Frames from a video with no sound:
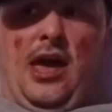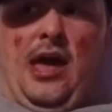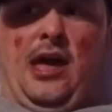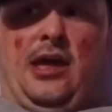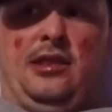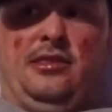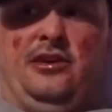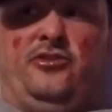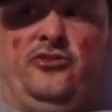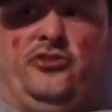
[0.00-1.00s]
and
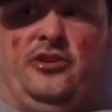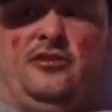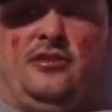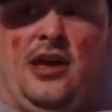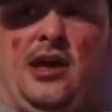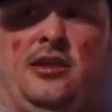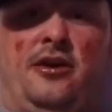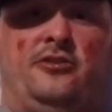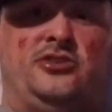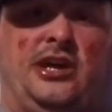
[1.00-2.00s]
this is just
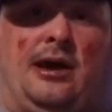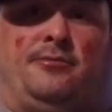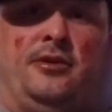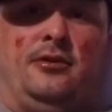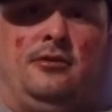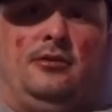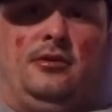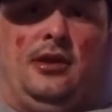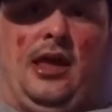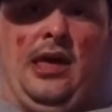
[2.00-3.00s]
another chapter
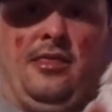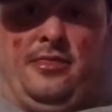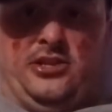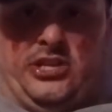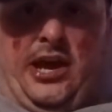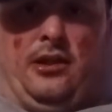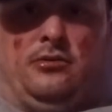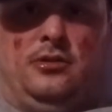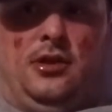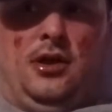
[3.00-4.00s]
in the channel.